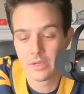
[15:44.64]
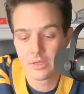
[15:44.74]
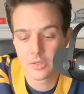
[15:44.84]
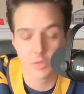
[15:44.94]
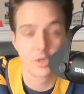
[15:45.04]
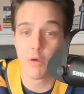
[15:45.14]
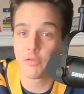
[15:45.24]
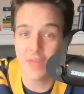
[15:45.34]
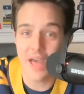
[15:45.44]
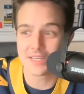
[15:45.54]
So to go
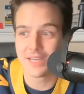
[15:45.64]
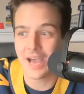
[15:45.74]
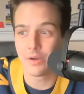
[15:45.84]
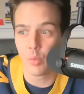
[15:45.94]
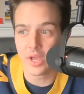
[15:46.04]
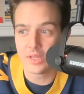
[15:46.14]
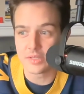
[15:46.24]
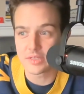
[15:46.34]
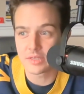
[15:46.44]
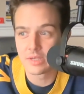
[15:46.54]
from that to 9
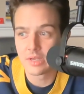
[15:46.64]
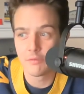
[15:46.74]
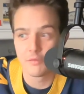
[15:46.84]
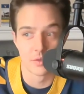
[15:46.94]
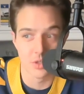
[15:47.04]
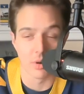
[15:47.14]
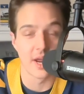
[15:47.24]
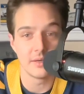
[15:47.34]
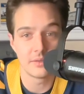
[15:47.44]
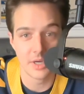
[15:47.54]
wins feels
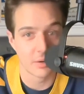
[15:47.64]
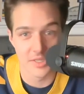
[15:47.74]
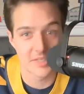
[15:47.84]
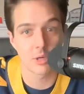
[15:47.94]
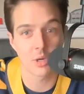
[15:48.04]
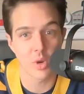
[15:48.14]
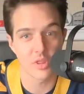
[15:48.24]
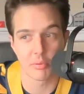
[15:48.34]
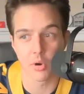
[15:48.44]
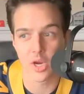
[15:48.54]
great, considering where the
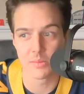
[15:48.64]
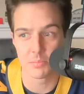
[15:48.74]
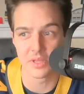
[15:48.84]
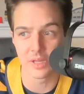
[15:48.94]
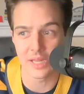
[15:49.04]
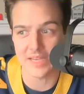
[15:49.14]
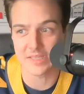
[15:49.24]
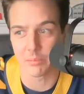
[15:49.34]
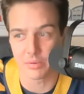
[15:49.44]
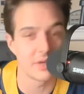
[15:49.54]
program has been the last
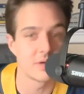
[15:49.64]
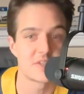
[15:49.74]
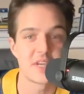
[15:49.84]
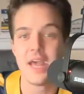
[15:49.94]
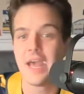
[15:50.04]
couple years.